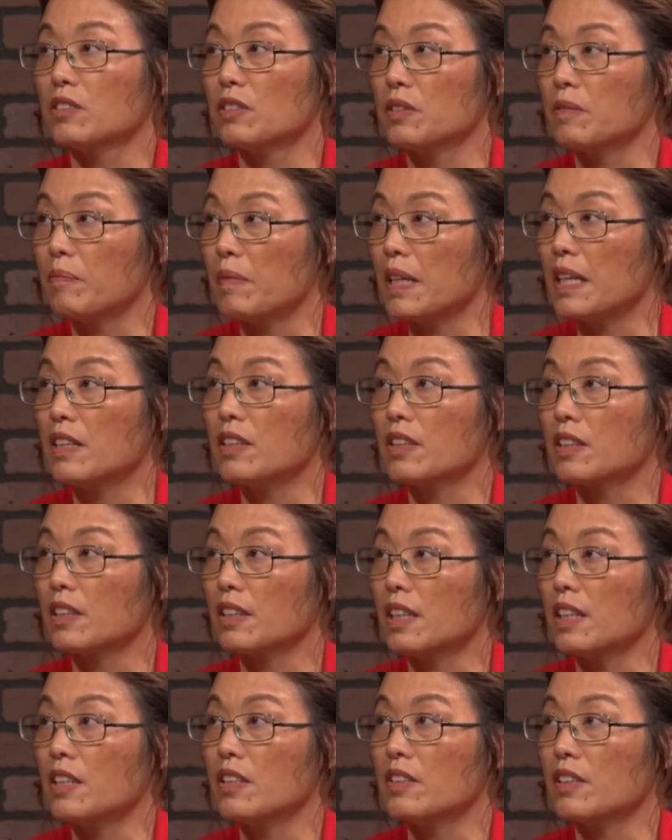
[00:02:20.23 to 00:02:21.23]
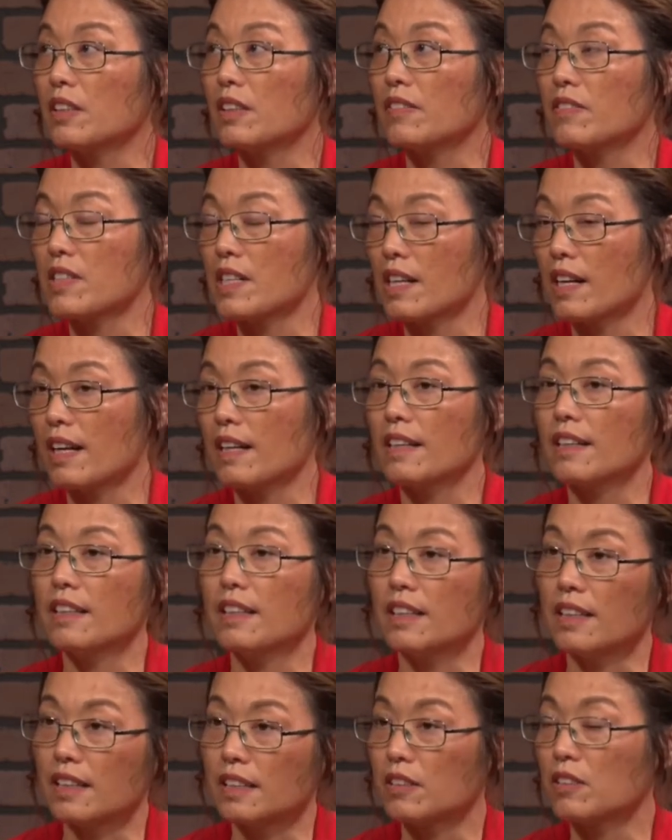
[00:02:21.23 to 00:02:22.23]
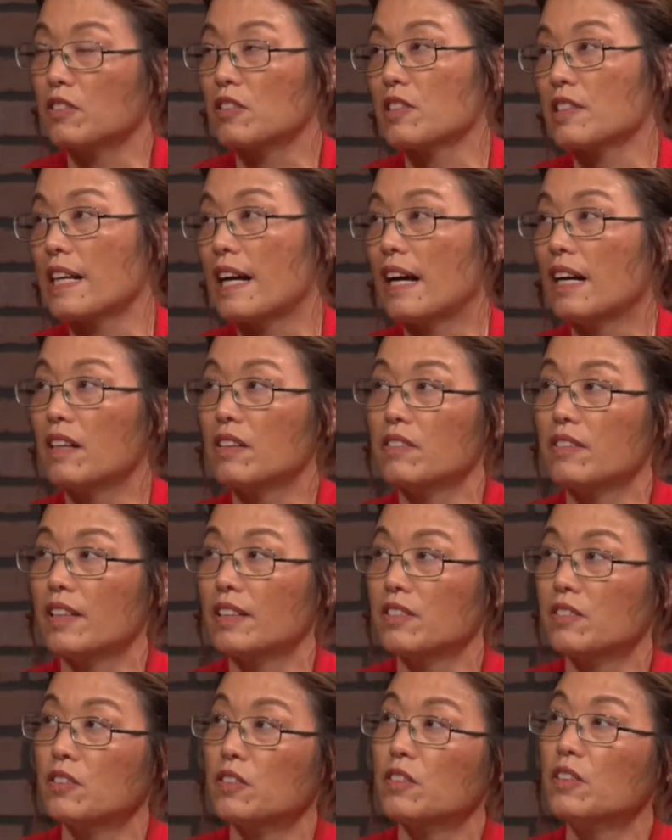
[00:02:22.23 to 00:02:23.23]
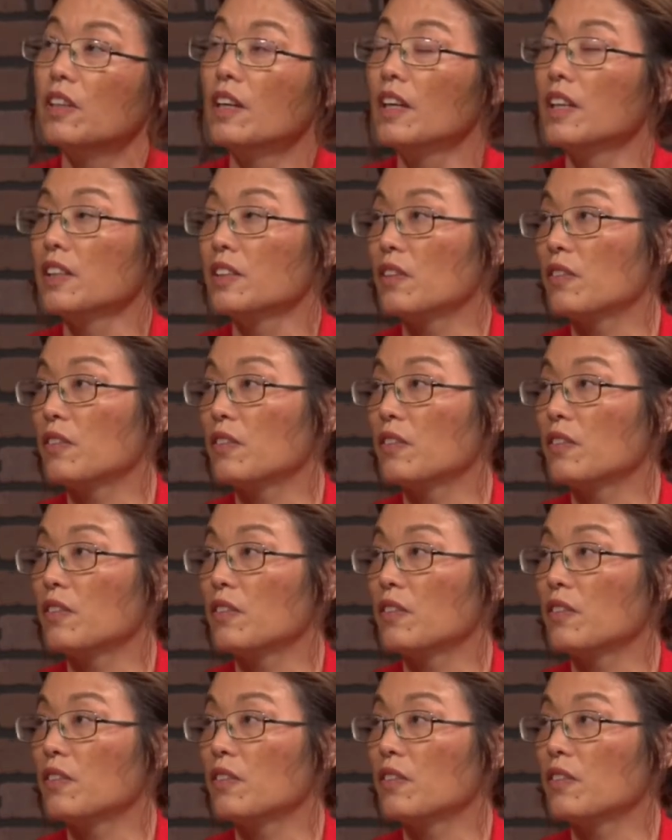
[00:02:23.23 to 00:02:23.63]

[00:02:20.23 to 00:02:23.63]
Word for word: to middle kingdom of China and to south and to okay.